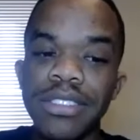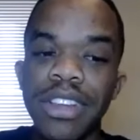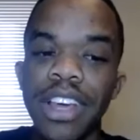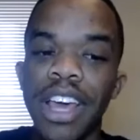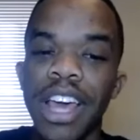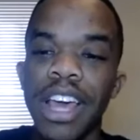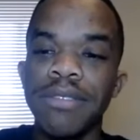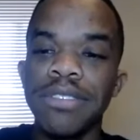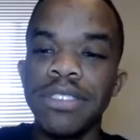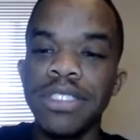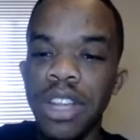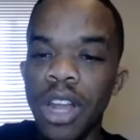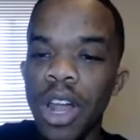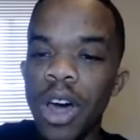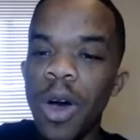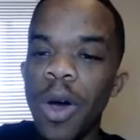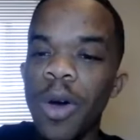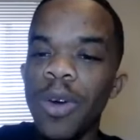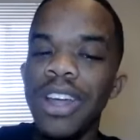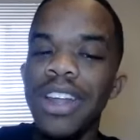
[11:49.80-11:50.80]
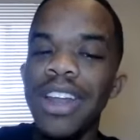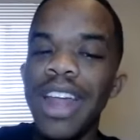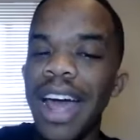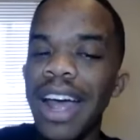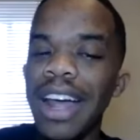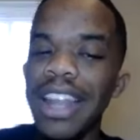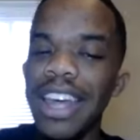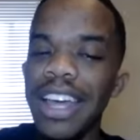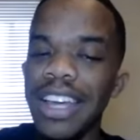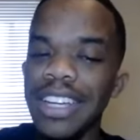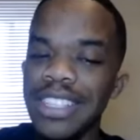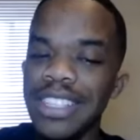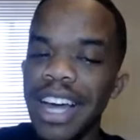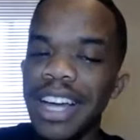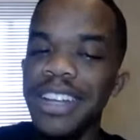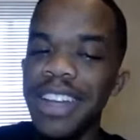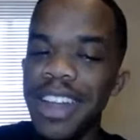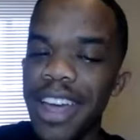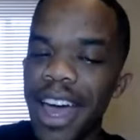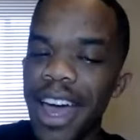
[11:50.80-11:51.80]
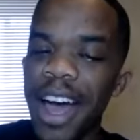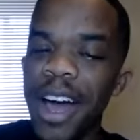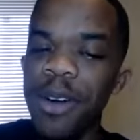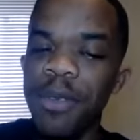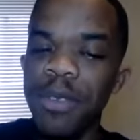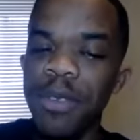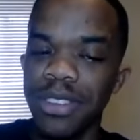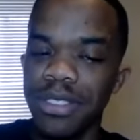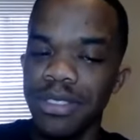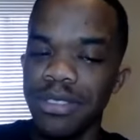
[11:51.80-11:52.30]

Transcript: Jeff, if how do you? If Alley is knocked down,